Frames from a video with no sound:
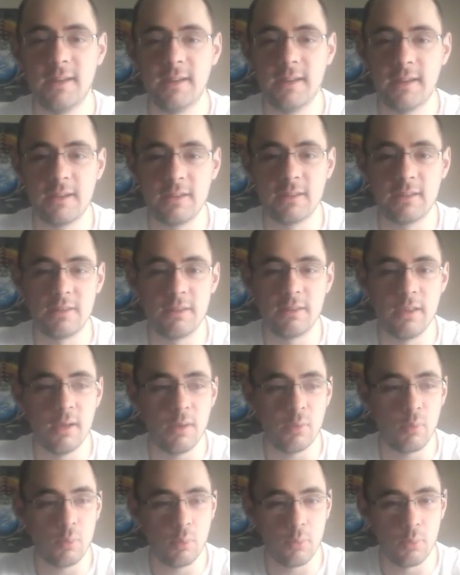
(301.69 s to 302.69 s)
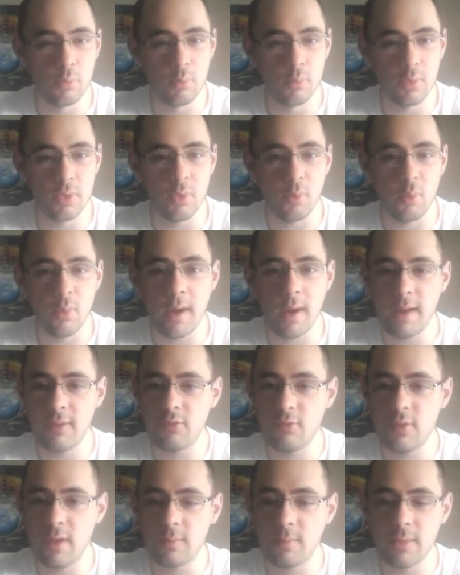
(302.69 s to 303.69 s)
with the
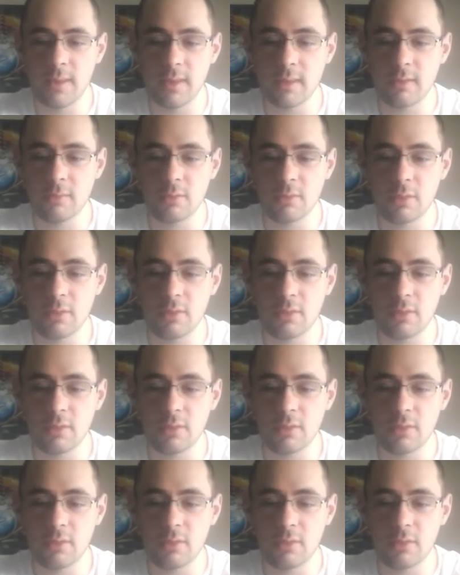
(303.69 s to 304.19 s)
Wyatt family. It